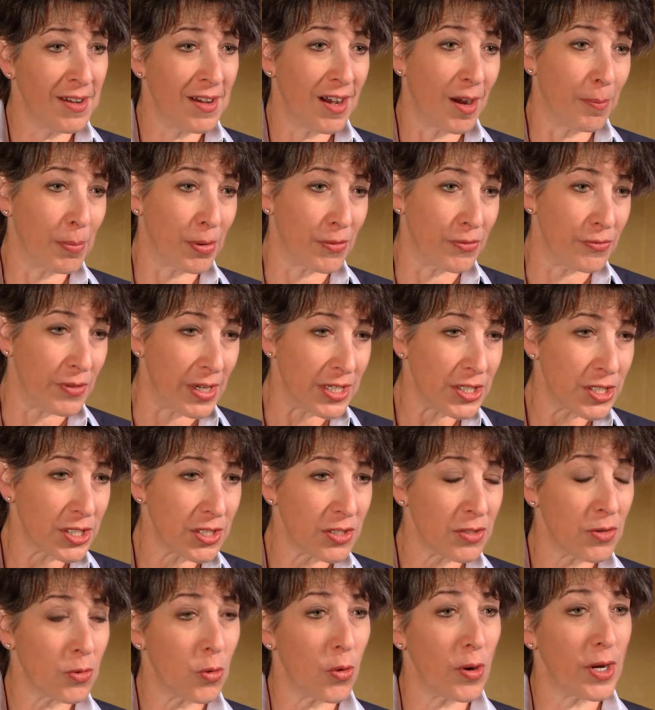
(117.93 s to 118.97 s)
a
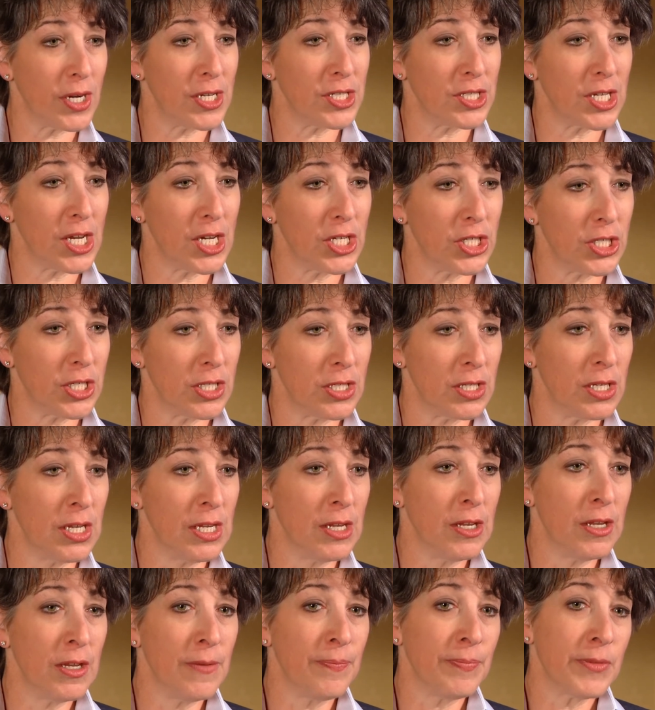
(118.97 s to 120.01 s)
prevention organization
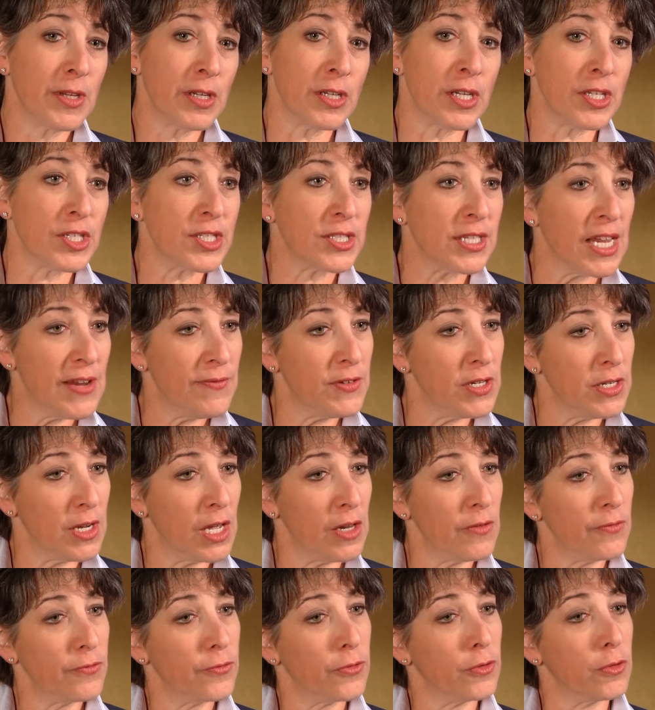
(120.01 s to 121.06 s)
and a safety
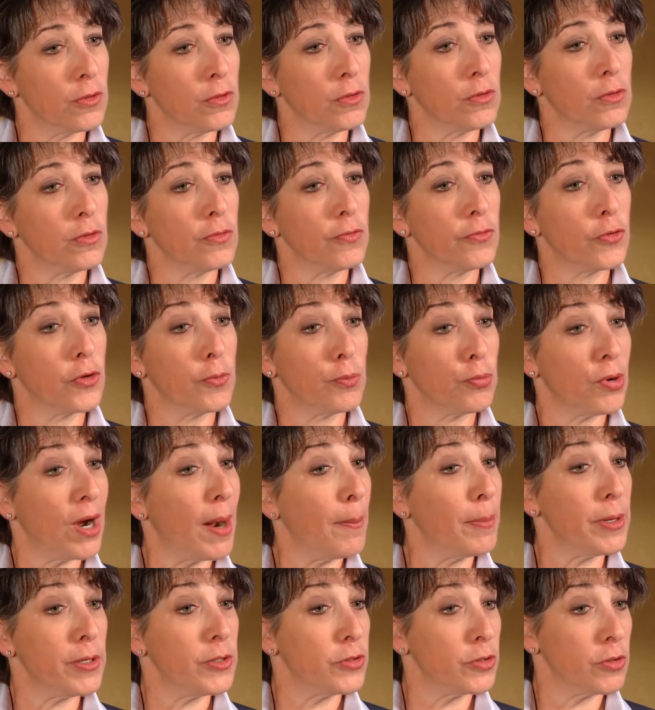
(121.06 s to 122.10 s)
net for
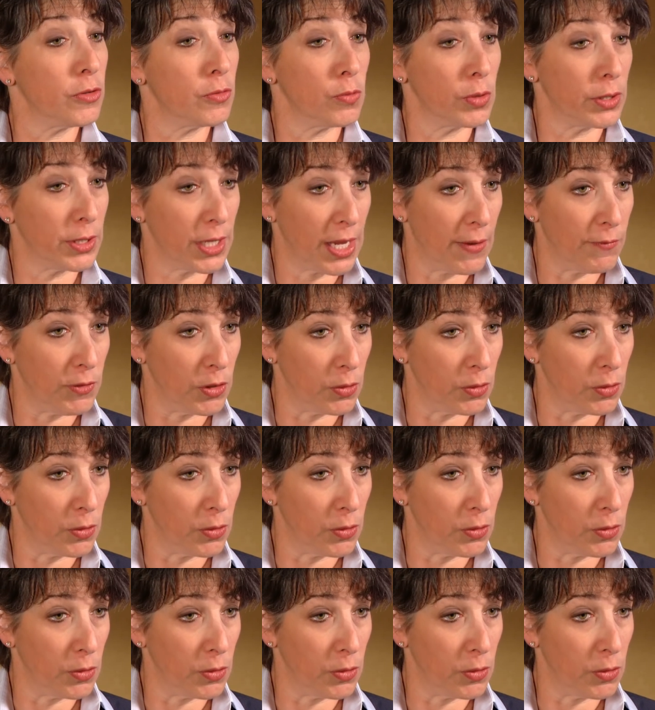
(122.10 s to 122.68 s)
properties who really have